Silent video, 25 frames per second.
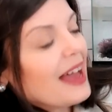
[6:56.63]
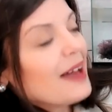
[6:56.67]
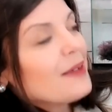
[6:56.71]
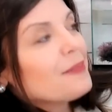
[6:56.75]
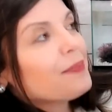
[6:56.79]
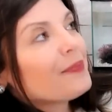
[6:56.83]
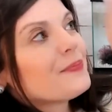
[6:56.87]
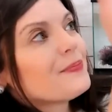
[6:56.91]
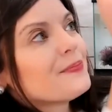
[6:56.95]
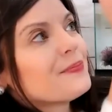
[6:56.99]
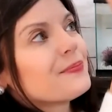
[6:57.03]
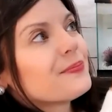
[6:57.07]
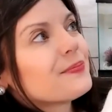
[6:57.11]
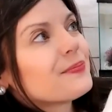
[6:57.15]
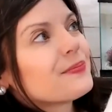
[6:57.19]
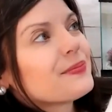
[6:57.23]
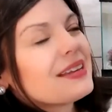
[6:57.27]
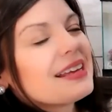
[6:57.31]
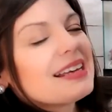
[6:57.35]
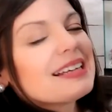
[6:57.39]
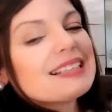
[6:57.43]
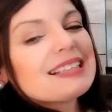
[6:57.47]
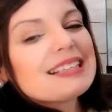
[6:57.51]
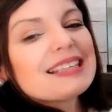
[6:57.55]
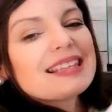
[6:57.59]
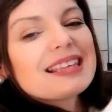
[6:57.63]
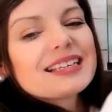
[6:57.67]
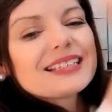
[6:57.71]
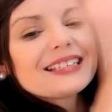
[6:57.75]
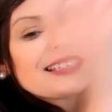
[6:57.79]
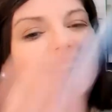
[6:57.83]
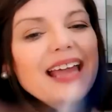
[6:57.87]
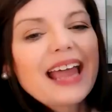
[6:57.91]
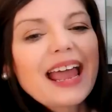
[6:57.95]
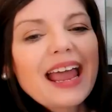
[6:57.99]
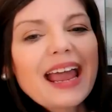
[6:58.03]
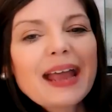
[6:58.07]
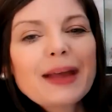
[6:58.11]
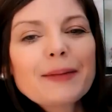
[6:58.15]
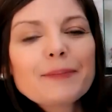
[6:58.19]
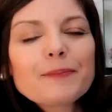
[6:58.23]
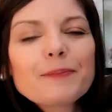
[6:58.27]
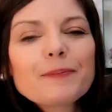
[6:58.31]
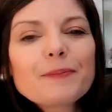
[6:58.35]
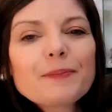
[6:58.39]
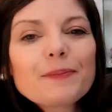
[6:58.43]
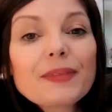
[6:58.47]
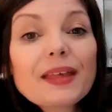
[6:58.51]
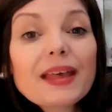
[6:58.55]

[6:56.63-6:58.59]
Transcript: up. It's the same.